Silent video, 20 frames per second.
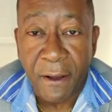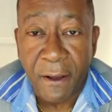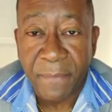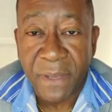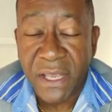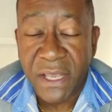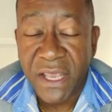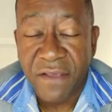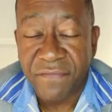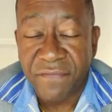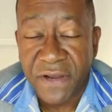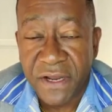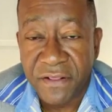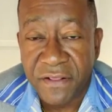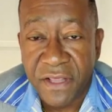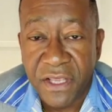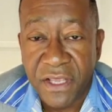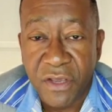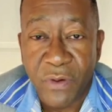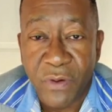Even in the
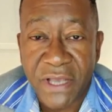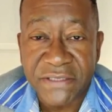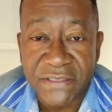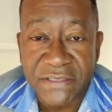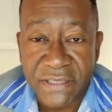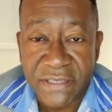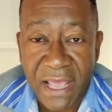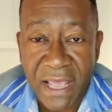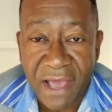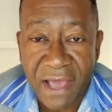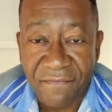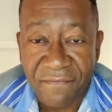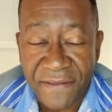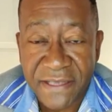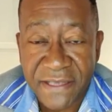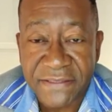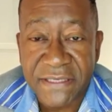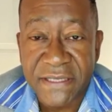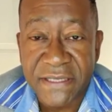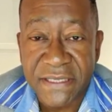US, they are
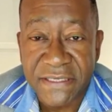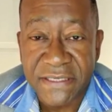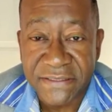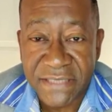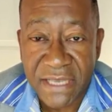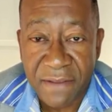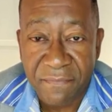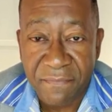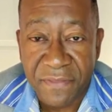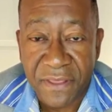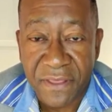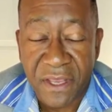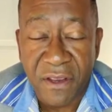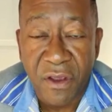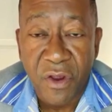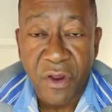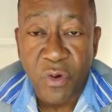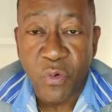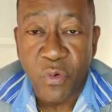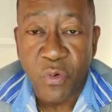facing the same thing
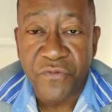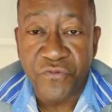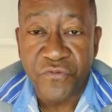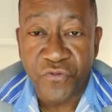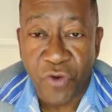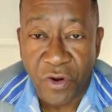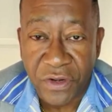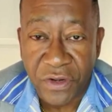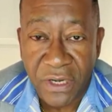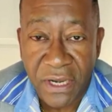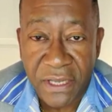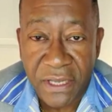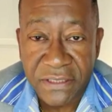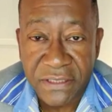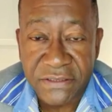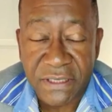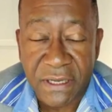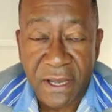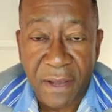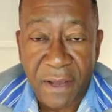with fraudulent
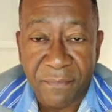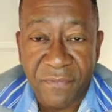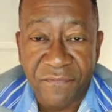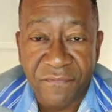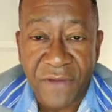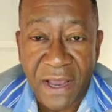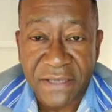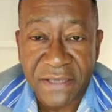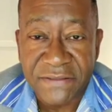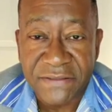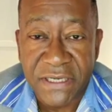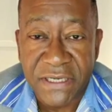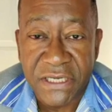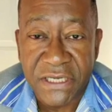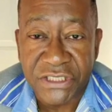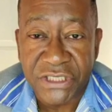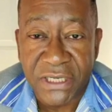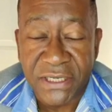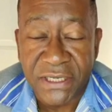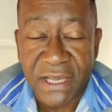
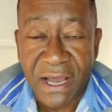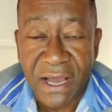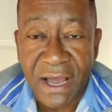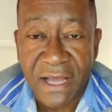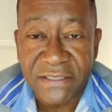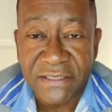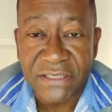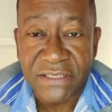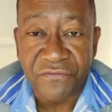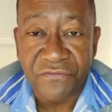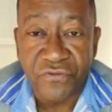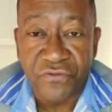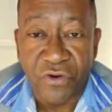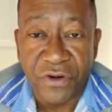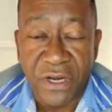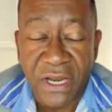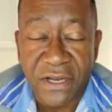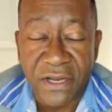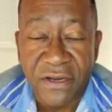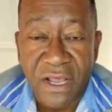vaccination cards and
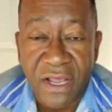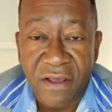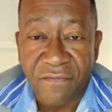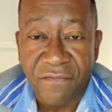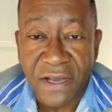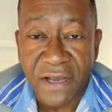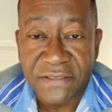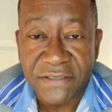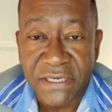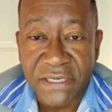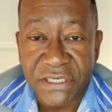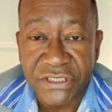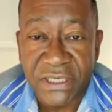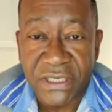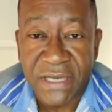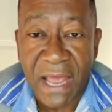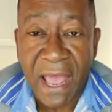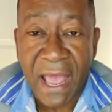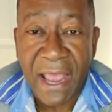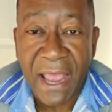fraudulent vaccination
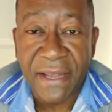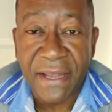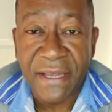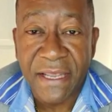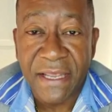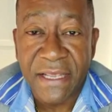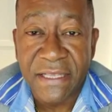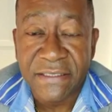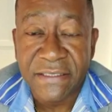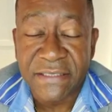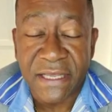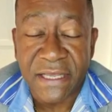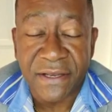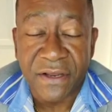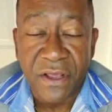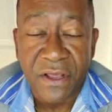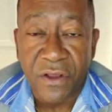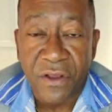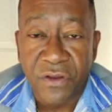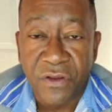IDs and
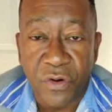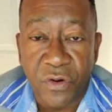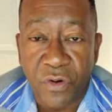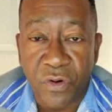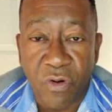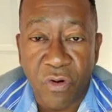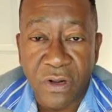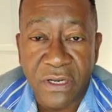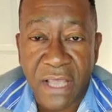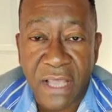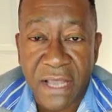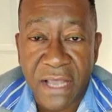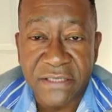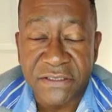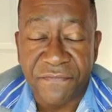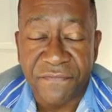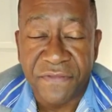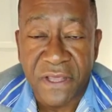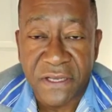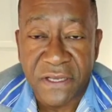all kinds of
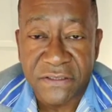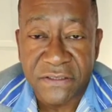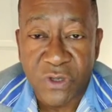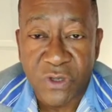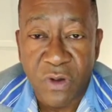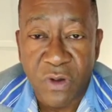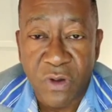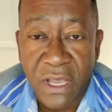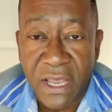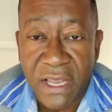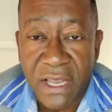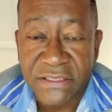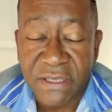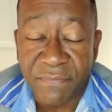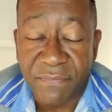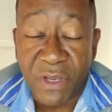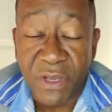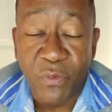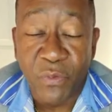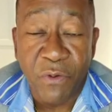things. So it's something
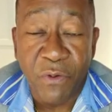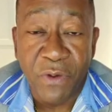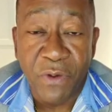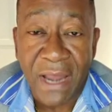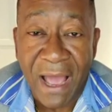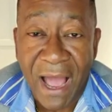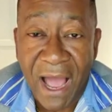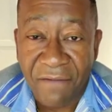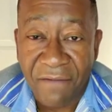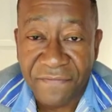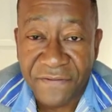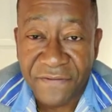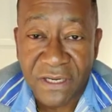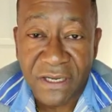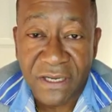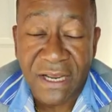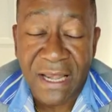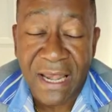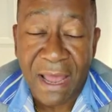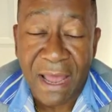we will have to
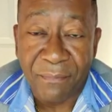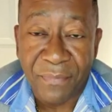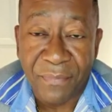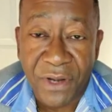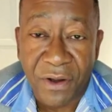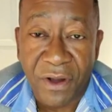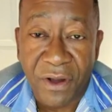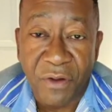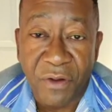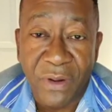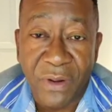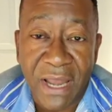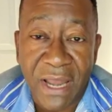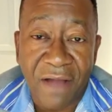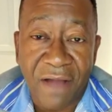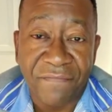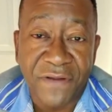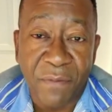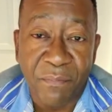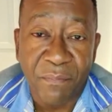clamp down on. We'll have
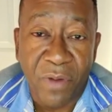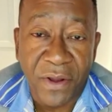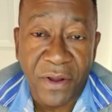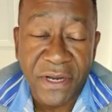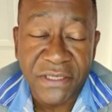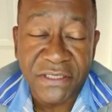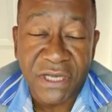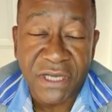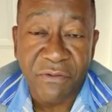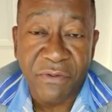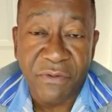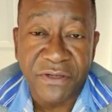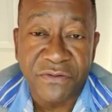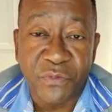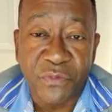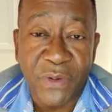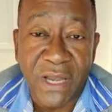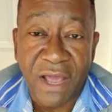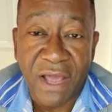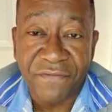to monitor it.
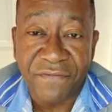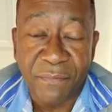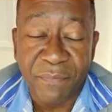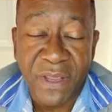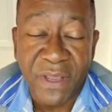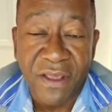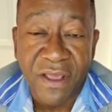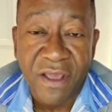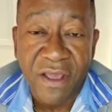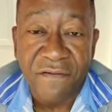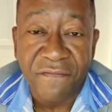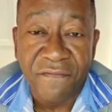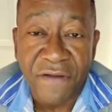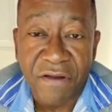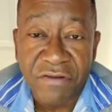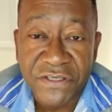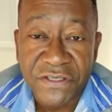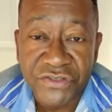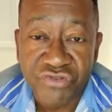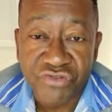We'll have to be very
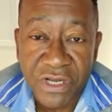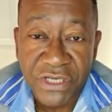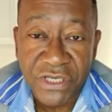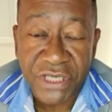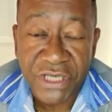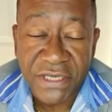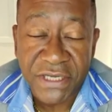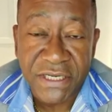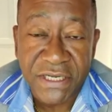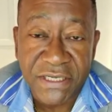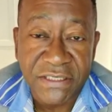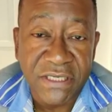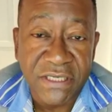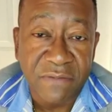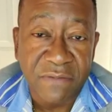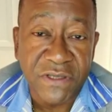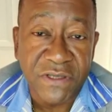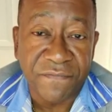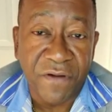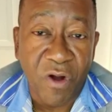stringent in terms
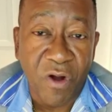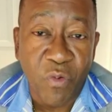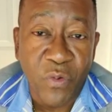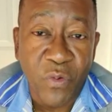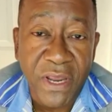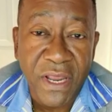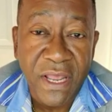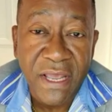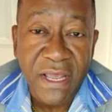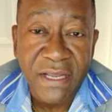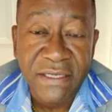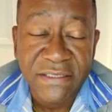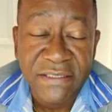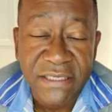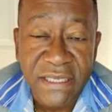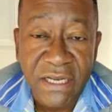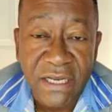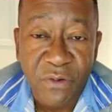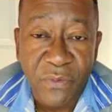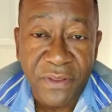of how we
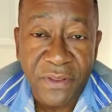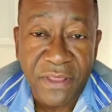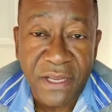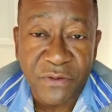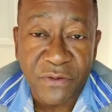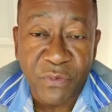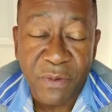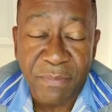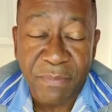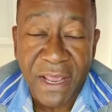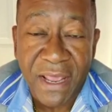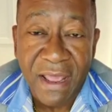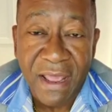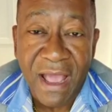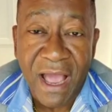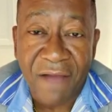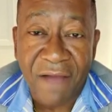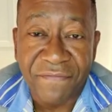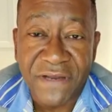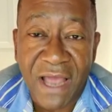deal with it. We may
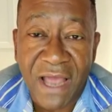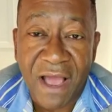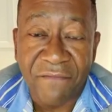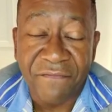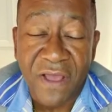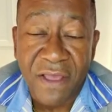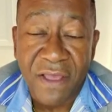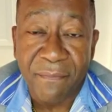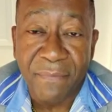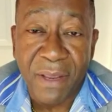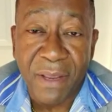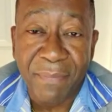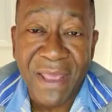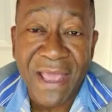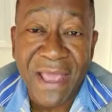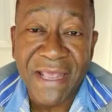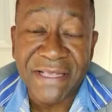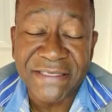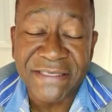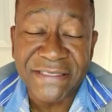have to have maybe a
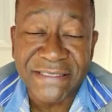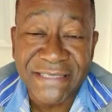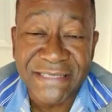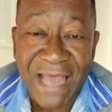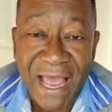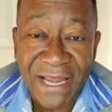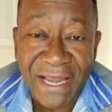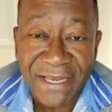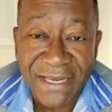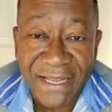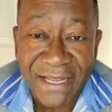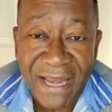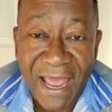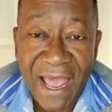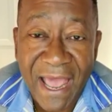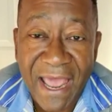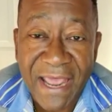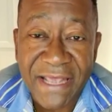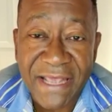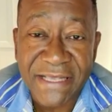
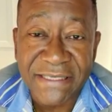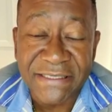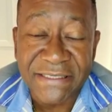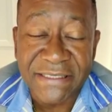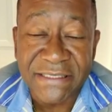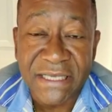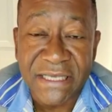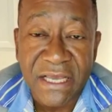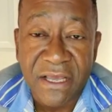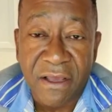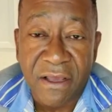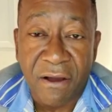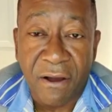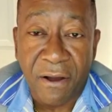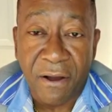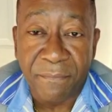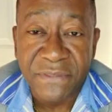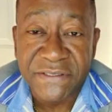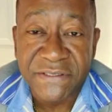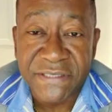standardized
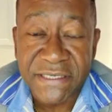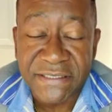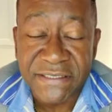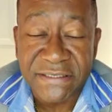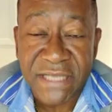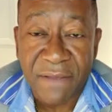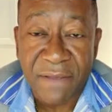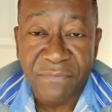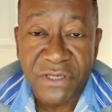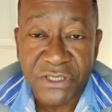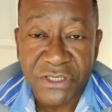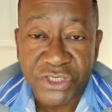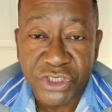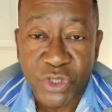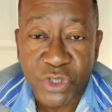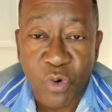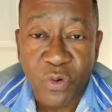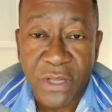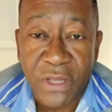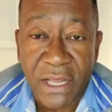system to
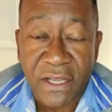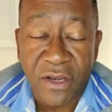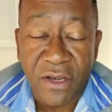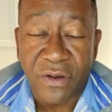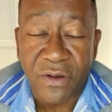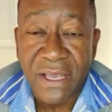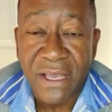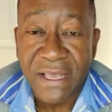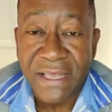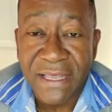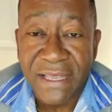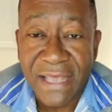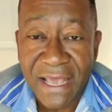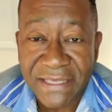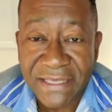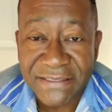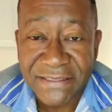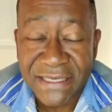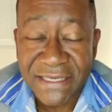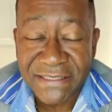show that, look, yes,
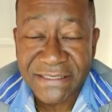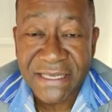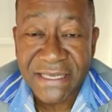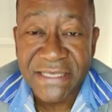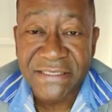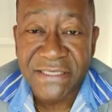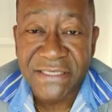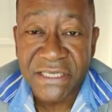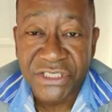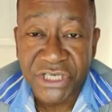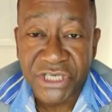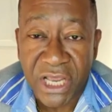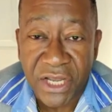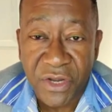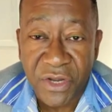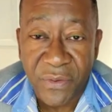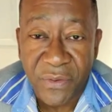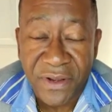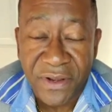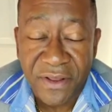this is the
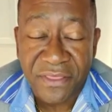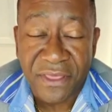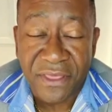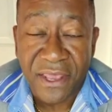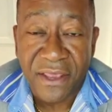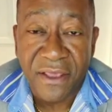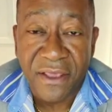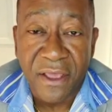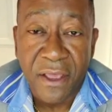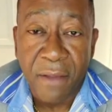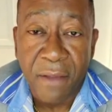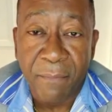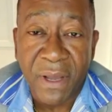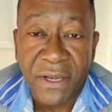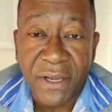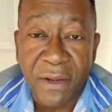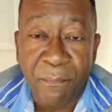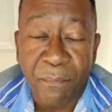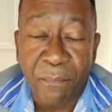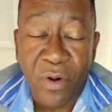genuine thing. But the
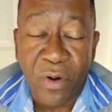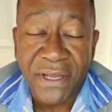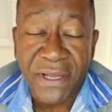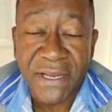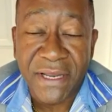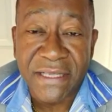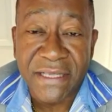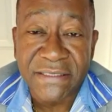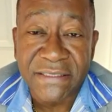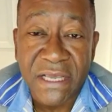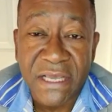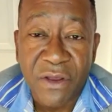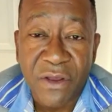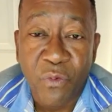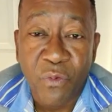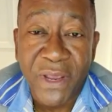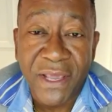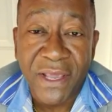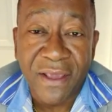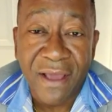point is, we
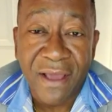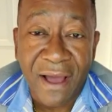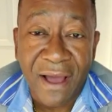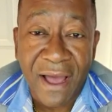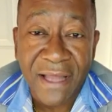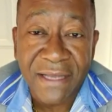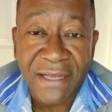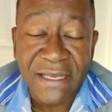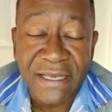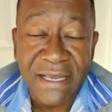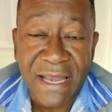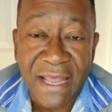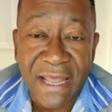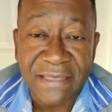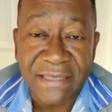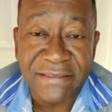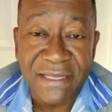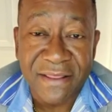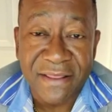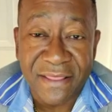can't let
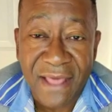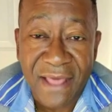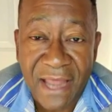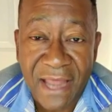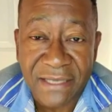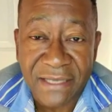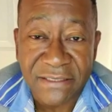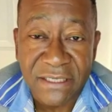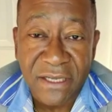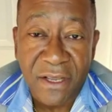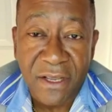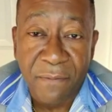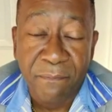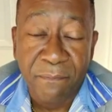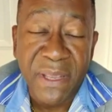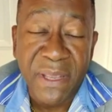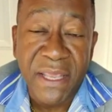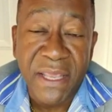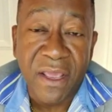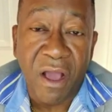that
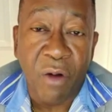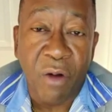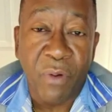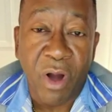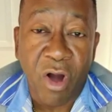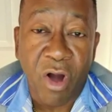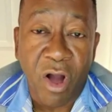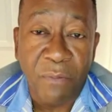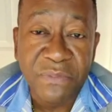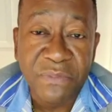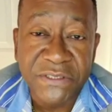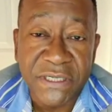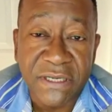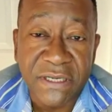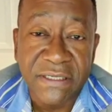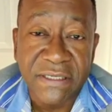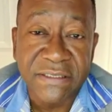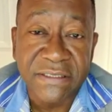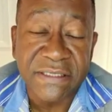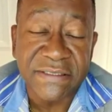be our obstacle
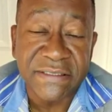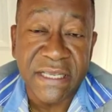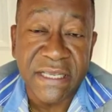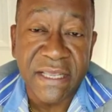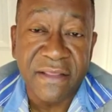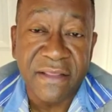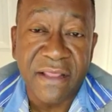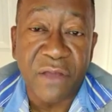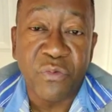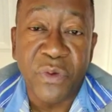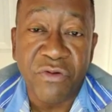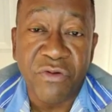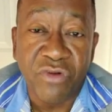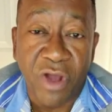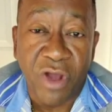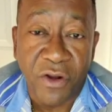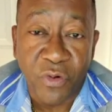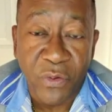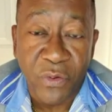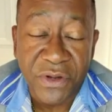to say that we're not
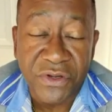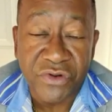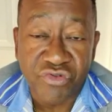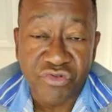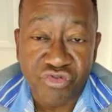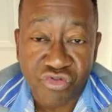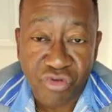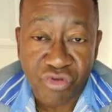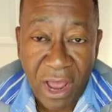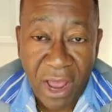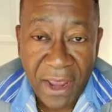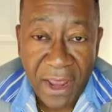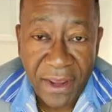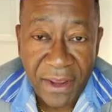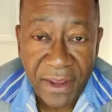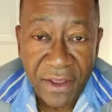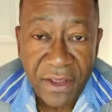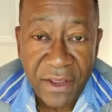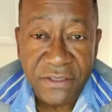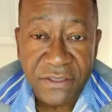going to try
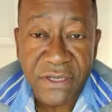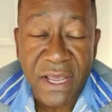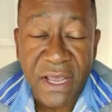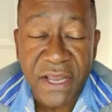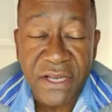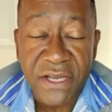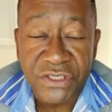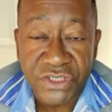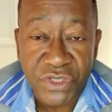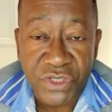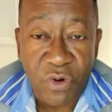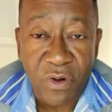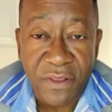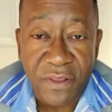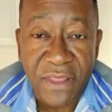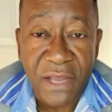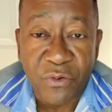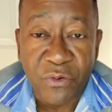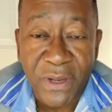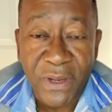to ensure
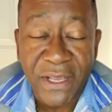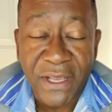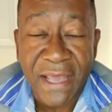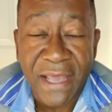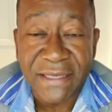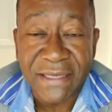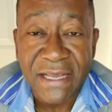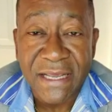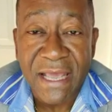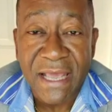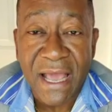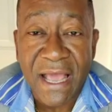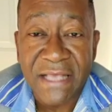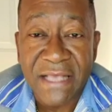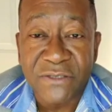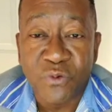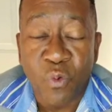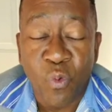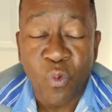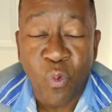that we get as
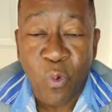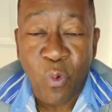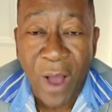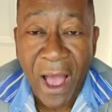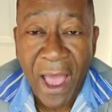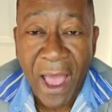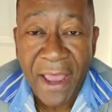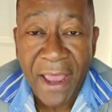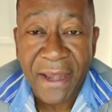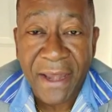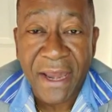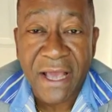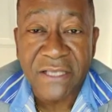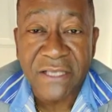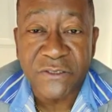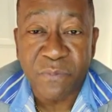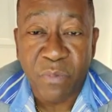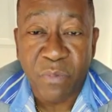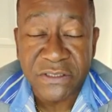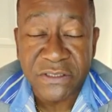wide as
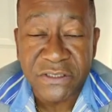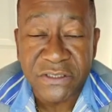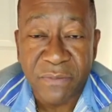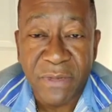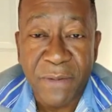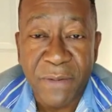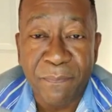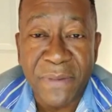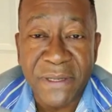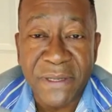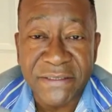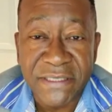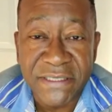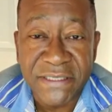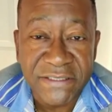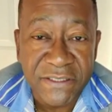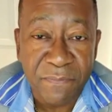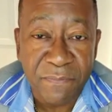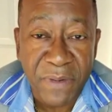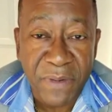possible
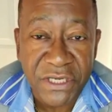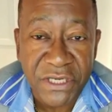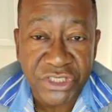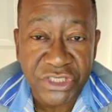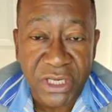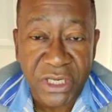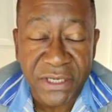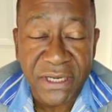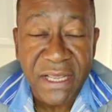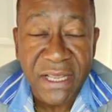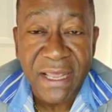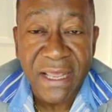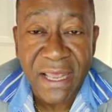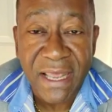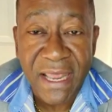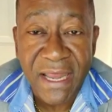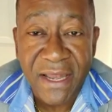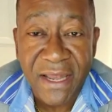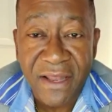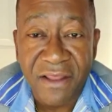participation
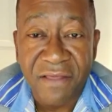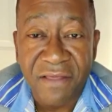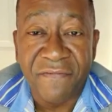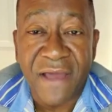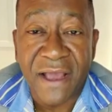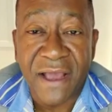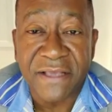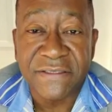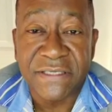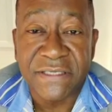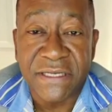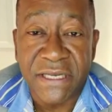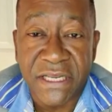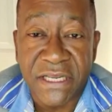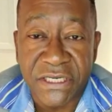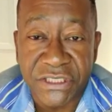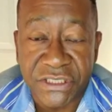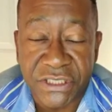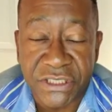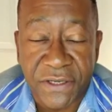in the
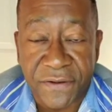vaccination.